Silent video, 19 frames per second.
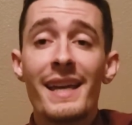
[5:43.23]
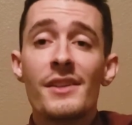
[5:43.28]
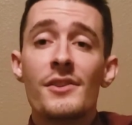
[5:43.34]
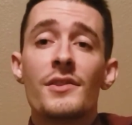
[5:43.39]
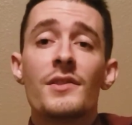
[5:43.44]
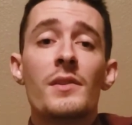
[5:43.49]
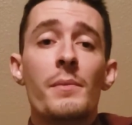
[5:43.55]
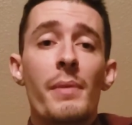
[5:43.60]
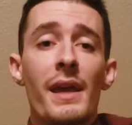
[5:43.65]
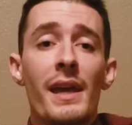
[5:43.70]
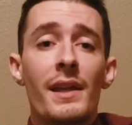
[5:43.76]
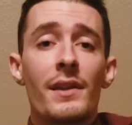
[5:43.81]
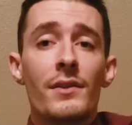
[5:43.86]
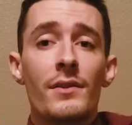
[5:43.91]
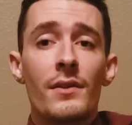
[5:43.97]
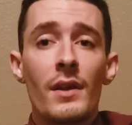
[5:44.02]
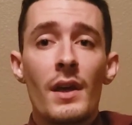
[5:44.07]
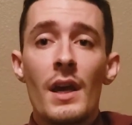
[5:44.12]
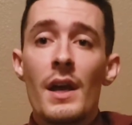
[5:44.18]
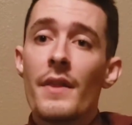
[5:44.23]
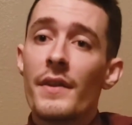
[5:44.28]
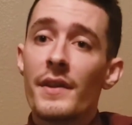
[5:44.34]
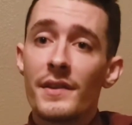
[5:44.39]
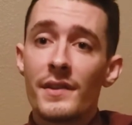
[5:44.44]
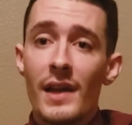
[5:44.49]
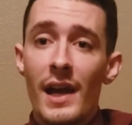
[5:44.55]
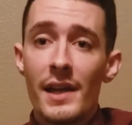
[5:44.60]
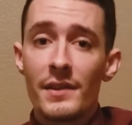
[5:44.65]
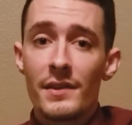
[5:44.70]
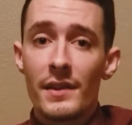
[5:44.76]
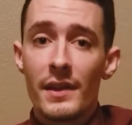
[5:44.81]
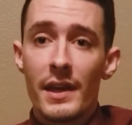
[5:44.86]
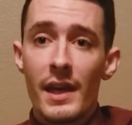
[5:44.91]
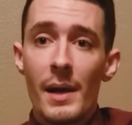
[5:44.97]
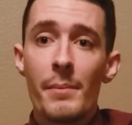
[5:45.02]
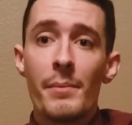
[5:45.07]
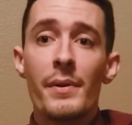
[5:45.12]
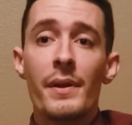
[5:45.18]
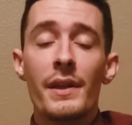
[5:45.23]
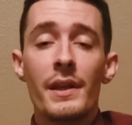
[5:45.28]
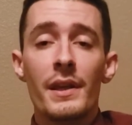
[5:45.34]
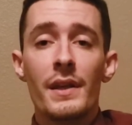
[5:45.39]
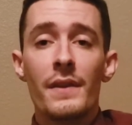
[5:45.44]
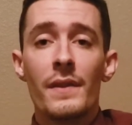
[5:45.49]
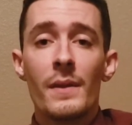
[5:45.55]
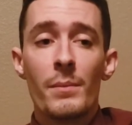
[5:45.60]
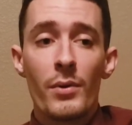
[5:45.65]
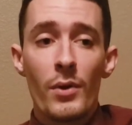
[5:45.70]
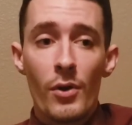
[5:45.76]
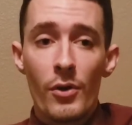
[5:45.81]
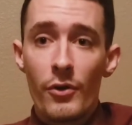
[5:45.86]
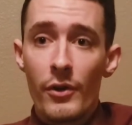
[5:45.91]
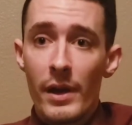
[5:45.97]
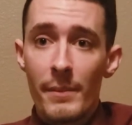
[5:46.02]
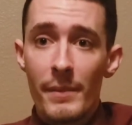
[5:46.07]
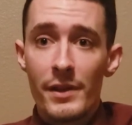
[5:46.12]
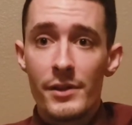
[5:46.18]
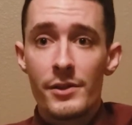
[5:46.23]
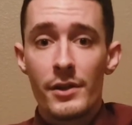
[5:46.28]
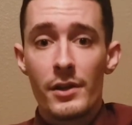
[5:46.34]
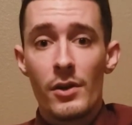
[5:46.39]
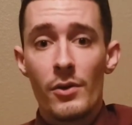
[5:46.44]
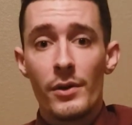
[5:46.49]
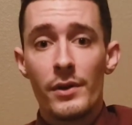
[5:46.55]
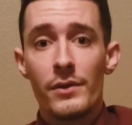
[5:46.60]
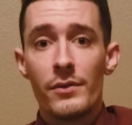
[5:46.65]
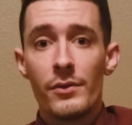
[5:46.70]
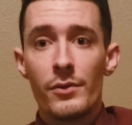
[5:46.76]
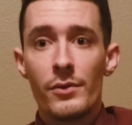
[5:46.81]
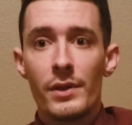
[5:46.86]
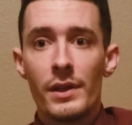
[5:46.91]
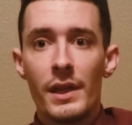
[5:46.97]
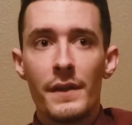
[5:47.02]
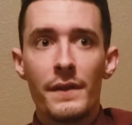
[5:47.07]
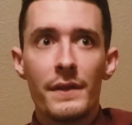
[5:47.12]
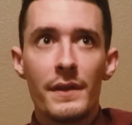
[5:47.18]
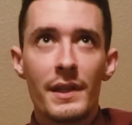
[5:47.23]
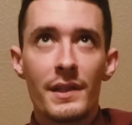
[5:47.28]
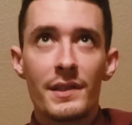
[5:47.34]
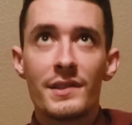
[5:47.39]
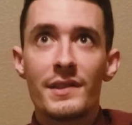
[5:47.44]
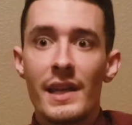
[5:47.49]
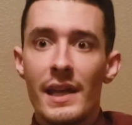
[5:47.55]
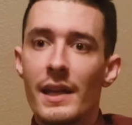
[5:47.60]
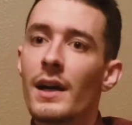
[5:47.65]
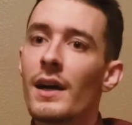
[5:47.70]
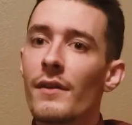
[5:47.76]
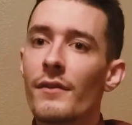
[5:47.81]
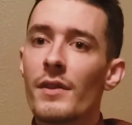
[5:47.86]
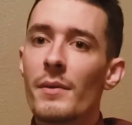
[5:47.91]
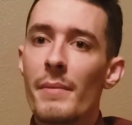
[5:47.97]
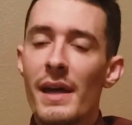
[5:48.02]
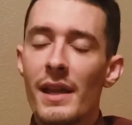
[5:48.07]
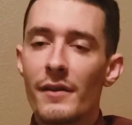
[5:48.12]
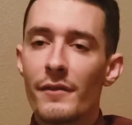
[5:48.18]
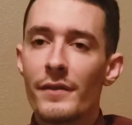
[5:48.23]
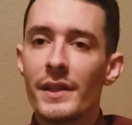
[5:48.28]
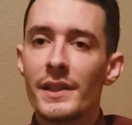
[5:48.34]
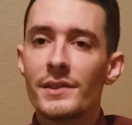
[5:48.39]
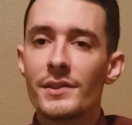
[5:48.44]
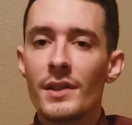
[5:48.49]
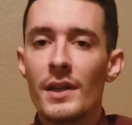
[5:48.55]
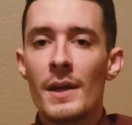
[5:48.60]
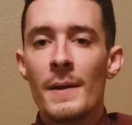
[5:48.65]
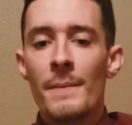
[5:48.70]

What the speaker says: It just depends the size of the company and the program that you're going through, and the extent of the benefits.